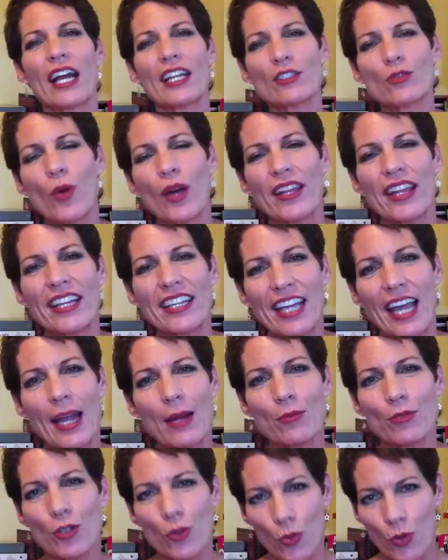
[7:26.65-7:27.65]
That's why they
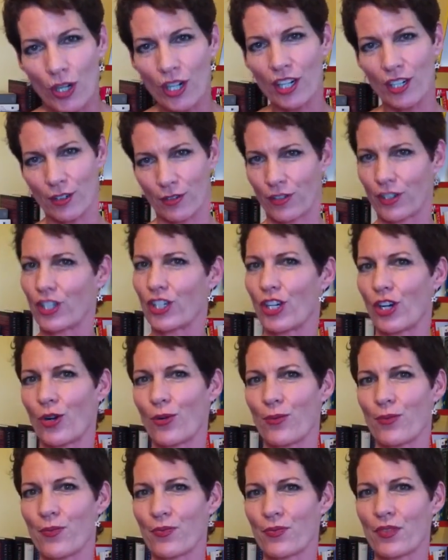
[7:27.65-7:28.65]
came to work for you.
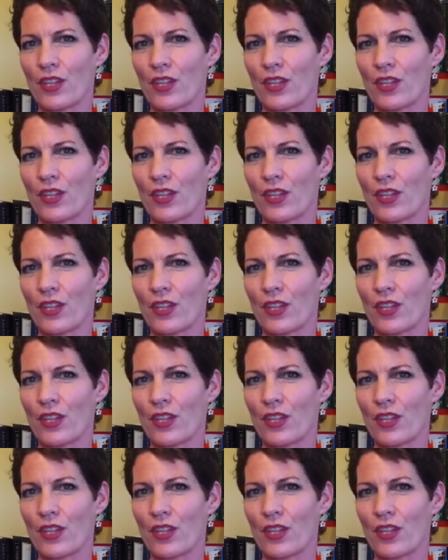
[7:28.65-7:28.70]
